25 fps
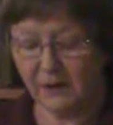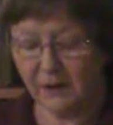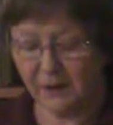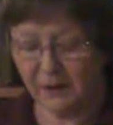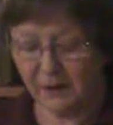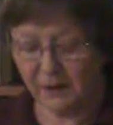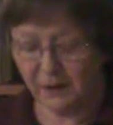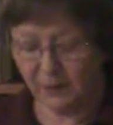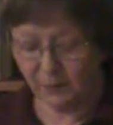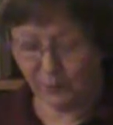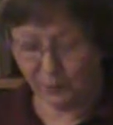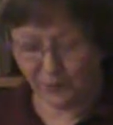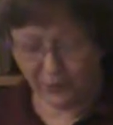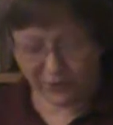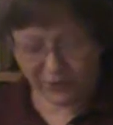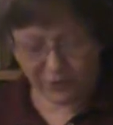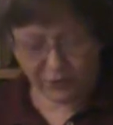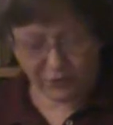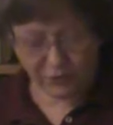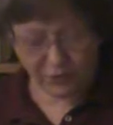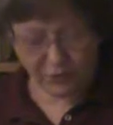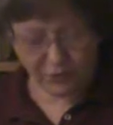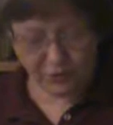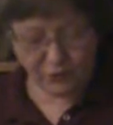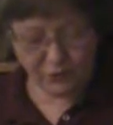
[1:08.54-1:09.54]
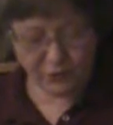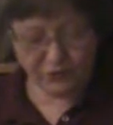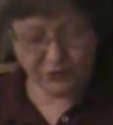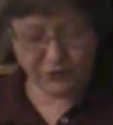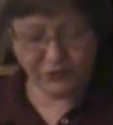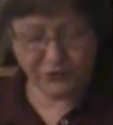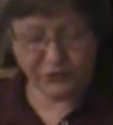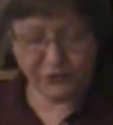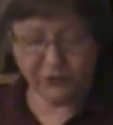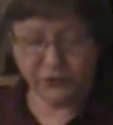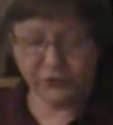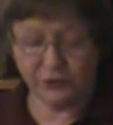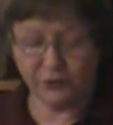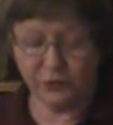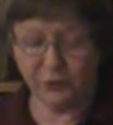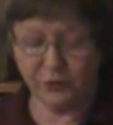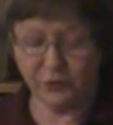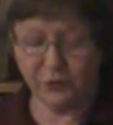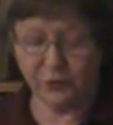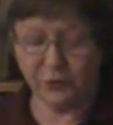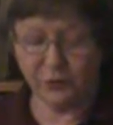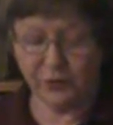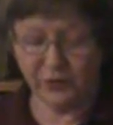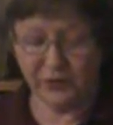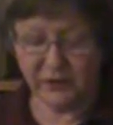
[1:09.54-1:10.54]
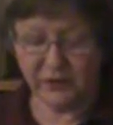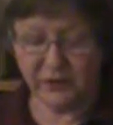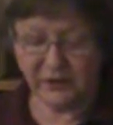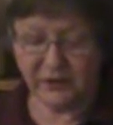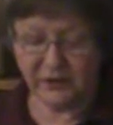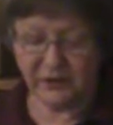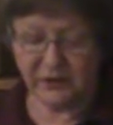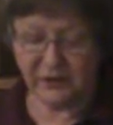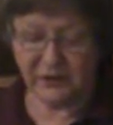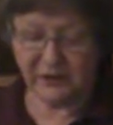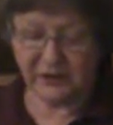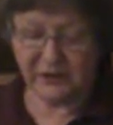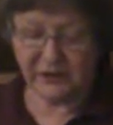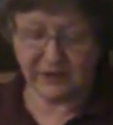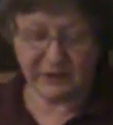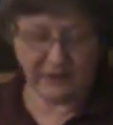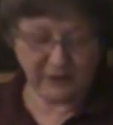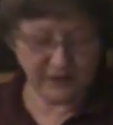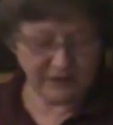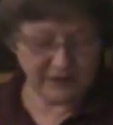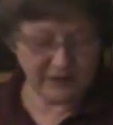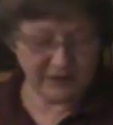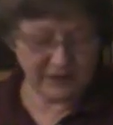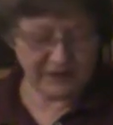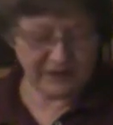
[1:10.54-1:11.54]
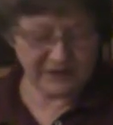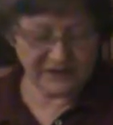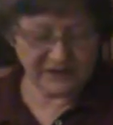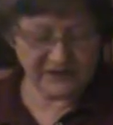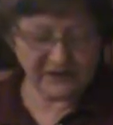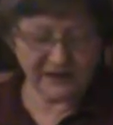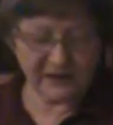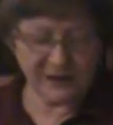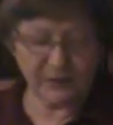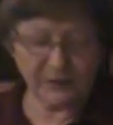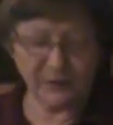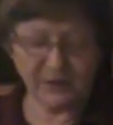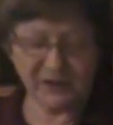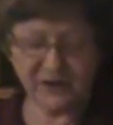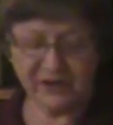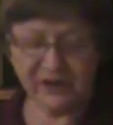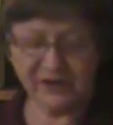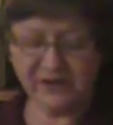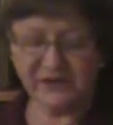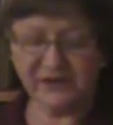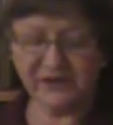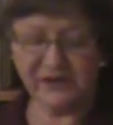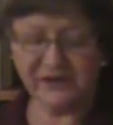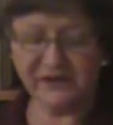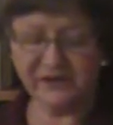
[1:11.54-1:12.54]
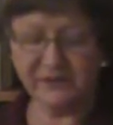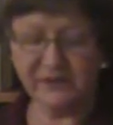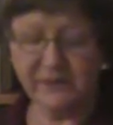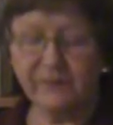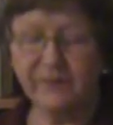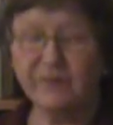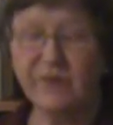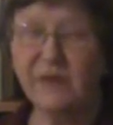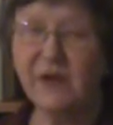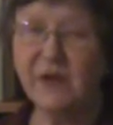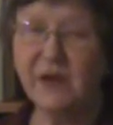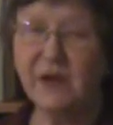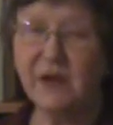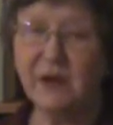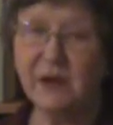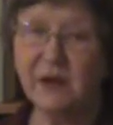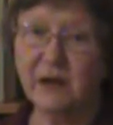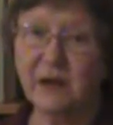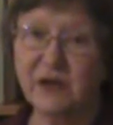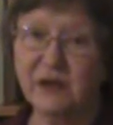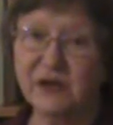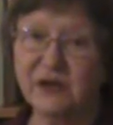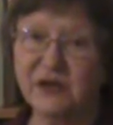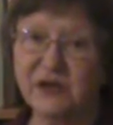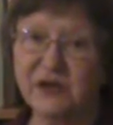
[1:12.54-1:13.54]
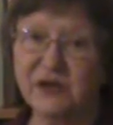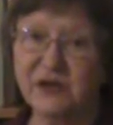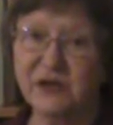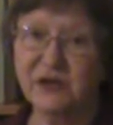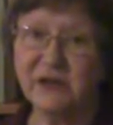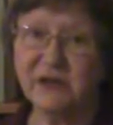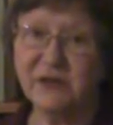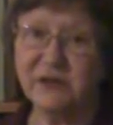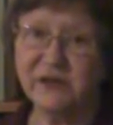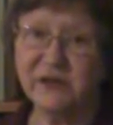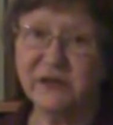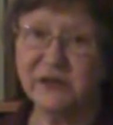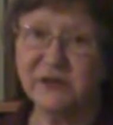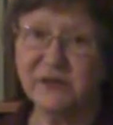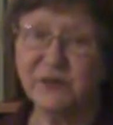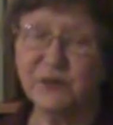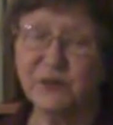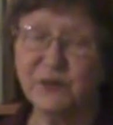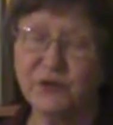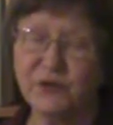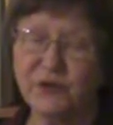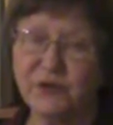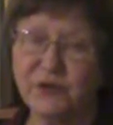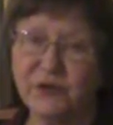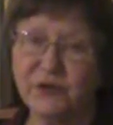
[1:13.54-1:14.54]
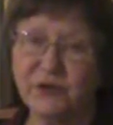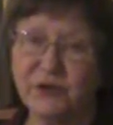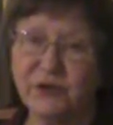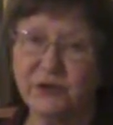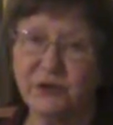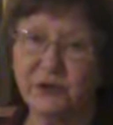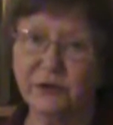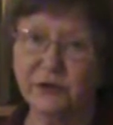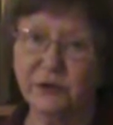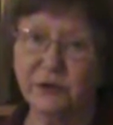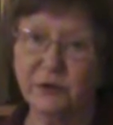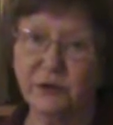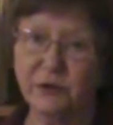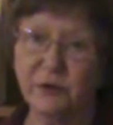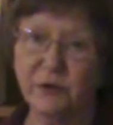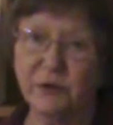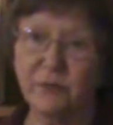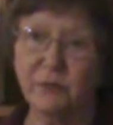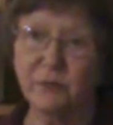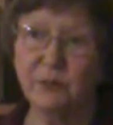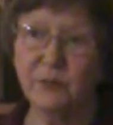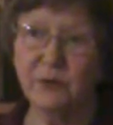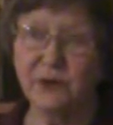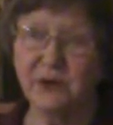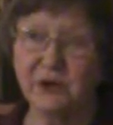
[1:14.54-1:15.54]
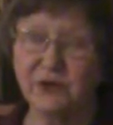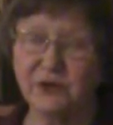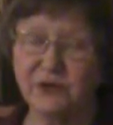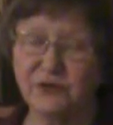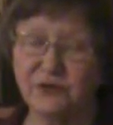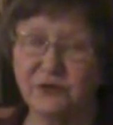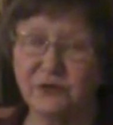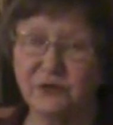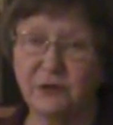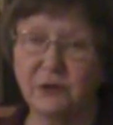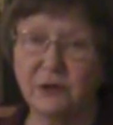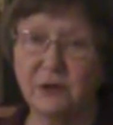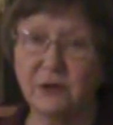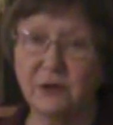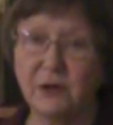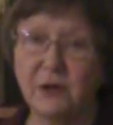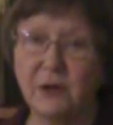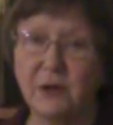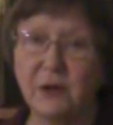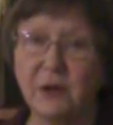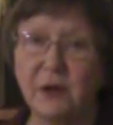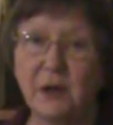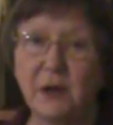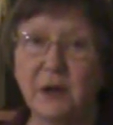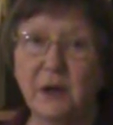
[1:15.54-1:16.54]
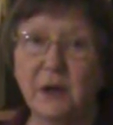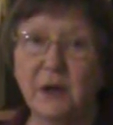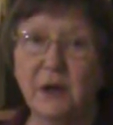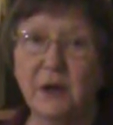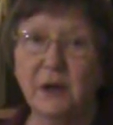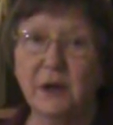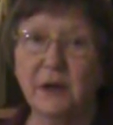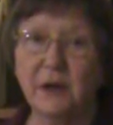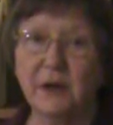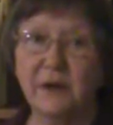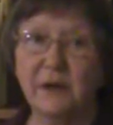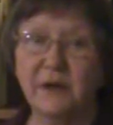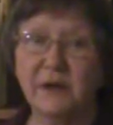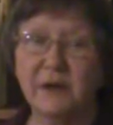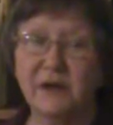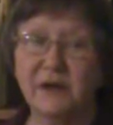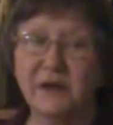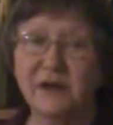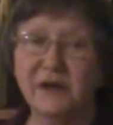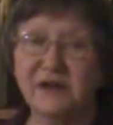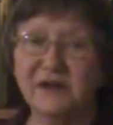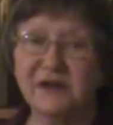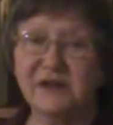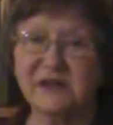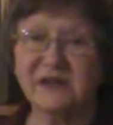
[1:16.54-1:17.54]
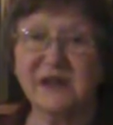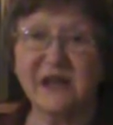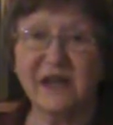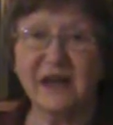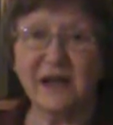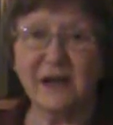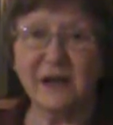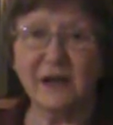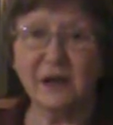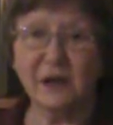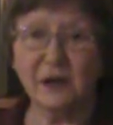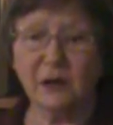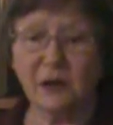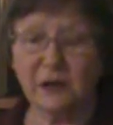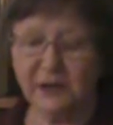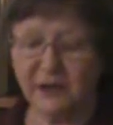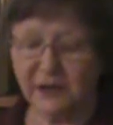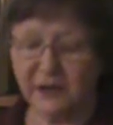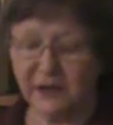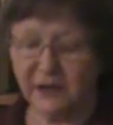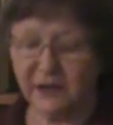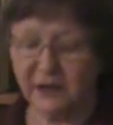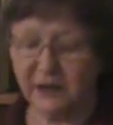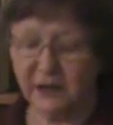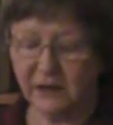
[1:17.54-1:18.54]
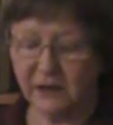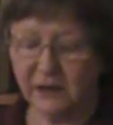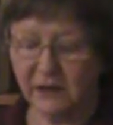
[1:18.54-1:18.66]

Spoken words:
want to go to the assignments, and actually in this particular module, it's a cataloging